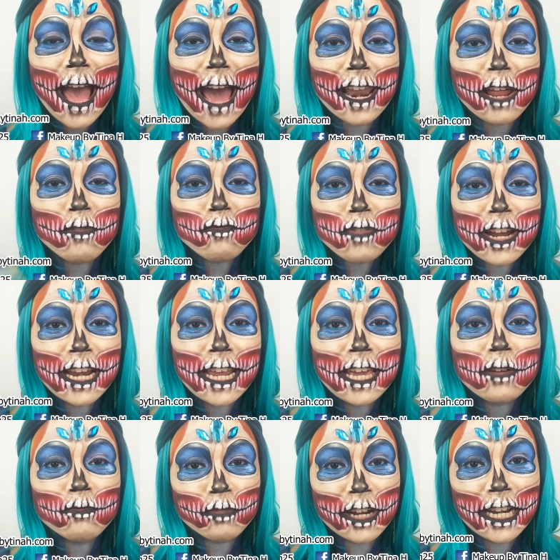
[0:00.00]
and I
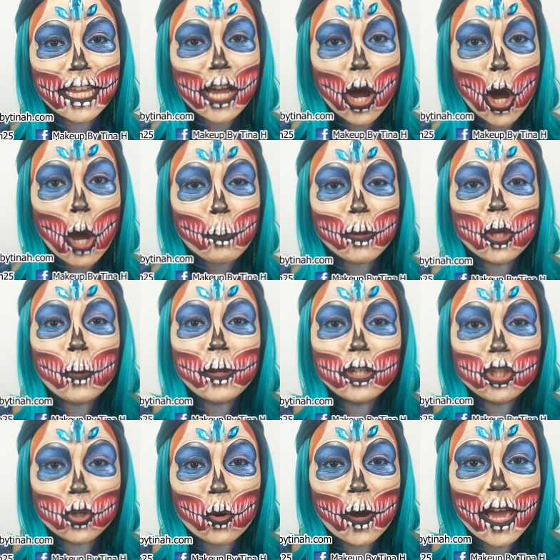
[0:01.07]
really hope you
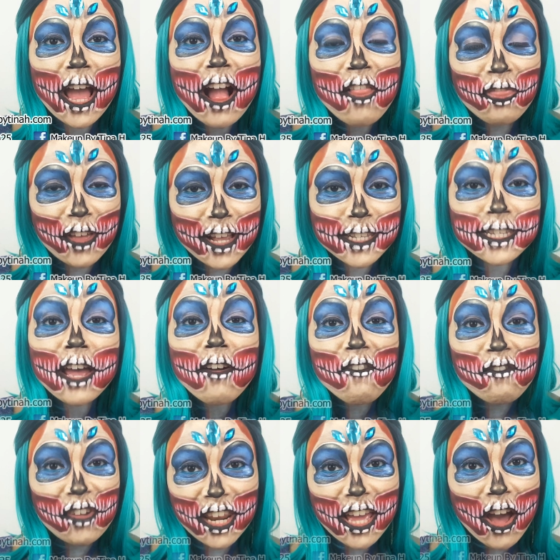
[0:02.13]
enjoy this
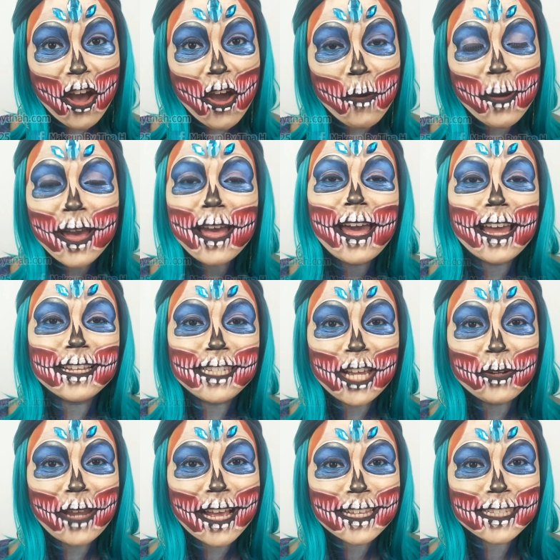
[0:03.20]
video.
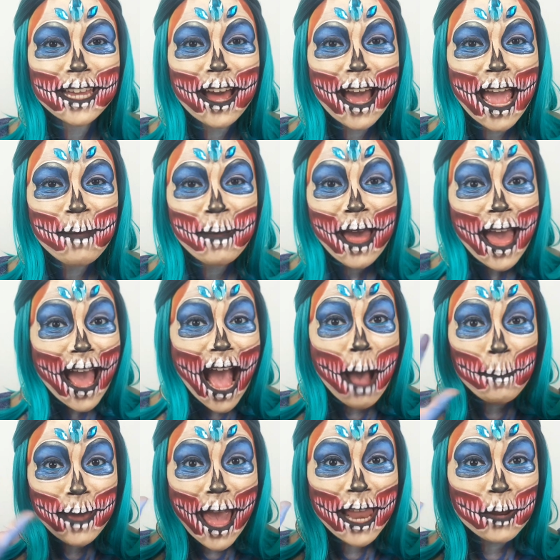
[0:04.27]
Until next time,
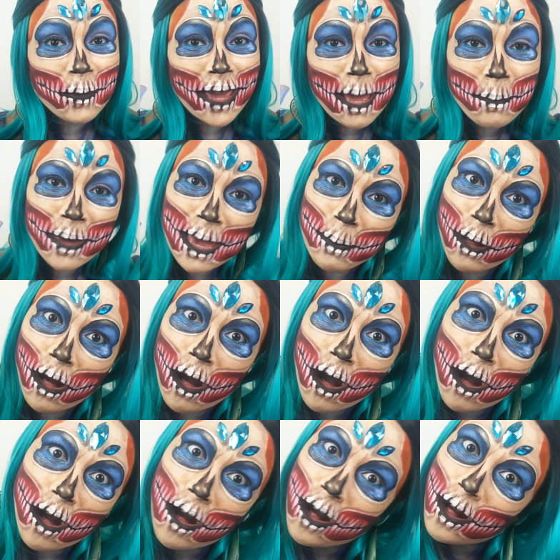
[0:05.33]
happy Halloween,
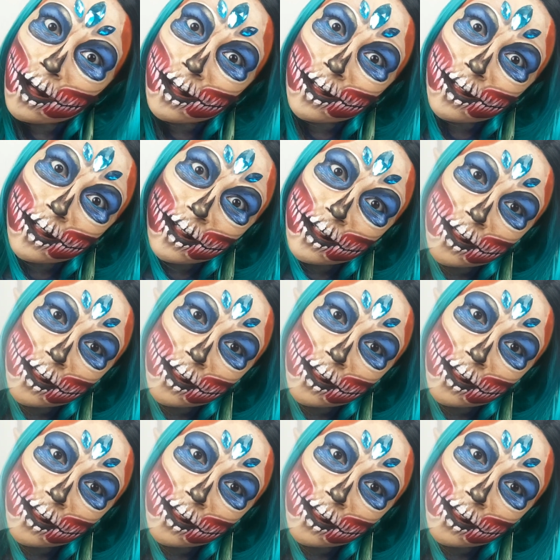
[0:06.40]
people!